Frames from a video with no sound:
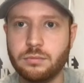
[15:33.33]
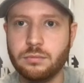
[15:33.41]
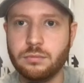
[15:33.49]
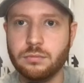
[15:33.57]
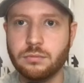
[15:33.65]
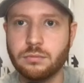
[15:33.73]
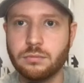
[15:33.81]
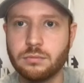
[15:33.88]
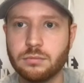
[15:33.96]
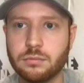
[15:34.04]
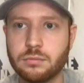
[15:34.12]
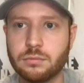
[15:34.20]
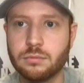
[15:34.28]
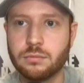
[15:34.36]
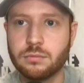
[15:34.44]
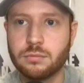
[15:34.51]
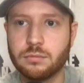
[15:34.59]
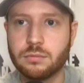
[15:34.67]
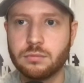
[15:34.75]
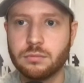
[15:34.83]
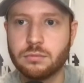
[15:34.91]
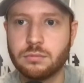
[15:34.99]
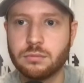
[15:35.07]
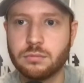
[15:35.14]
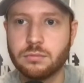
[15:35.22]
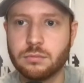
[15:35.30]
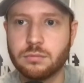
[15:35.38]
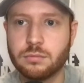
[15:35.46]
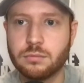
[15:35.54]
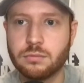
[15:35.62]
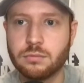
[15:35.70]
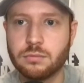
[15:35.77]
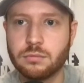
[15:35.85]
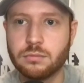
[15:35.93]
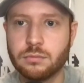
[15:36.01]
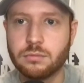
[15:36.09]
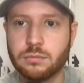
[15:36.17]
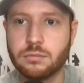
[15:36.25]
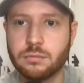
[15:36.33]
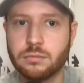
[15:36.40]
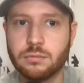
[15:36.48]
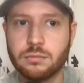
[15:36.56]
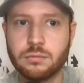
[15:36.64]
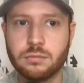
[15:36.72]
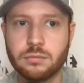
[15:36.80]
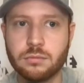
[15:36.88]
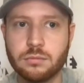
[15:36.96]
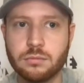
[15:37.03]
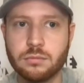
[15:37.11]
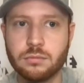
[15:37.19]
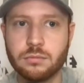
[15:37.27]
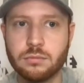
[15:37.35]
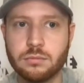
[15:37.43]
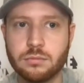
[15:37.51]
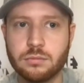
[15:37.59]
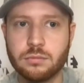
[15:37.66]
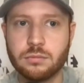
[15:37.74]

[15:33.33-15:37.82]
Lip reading: No one is speaking in this clip.